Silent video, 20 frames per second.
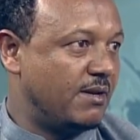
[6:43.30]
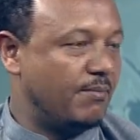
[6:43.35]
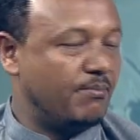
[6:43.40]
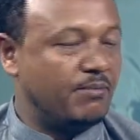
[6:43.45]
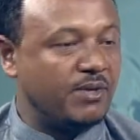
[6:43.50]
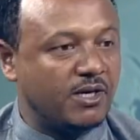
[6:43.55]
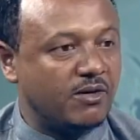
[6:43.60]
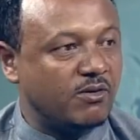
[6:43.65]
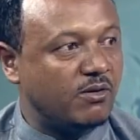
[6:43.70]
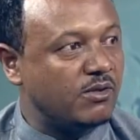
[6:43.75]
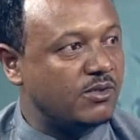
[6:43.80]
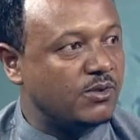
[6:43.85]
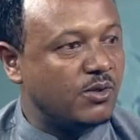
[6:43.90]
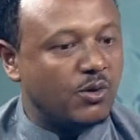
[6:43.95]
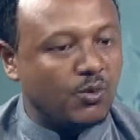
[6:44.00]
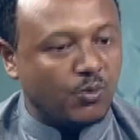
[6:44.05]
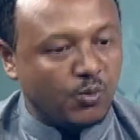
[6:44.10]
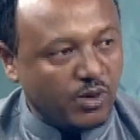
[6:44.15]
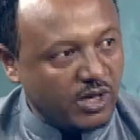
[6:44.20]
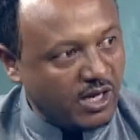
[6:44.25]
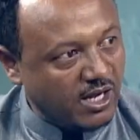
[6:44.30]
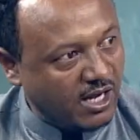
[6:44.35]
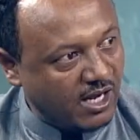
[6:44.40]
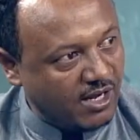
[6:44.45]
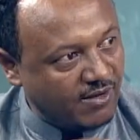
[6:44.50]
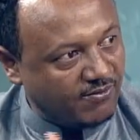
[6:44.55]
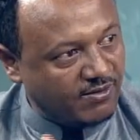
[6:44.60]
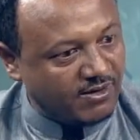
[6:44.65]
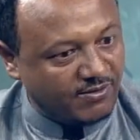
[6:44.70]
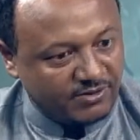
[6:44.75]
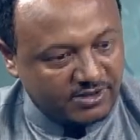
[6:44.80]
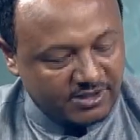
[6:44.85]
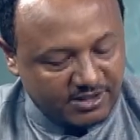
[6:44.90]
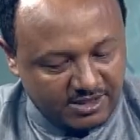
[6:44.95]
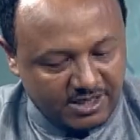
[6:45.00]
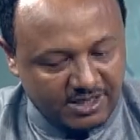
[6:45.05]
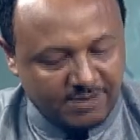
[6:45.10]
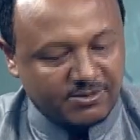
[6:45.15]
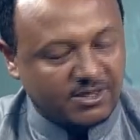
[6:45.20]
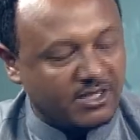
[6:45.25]
Because we have the
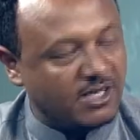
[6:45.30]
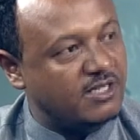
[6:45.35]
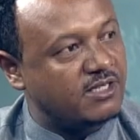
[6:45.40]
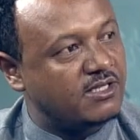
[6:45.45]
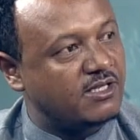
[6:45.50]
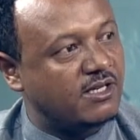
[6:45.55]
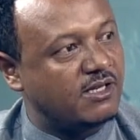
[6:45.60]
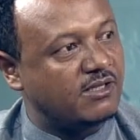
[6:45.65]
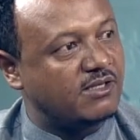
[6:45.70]
same culture,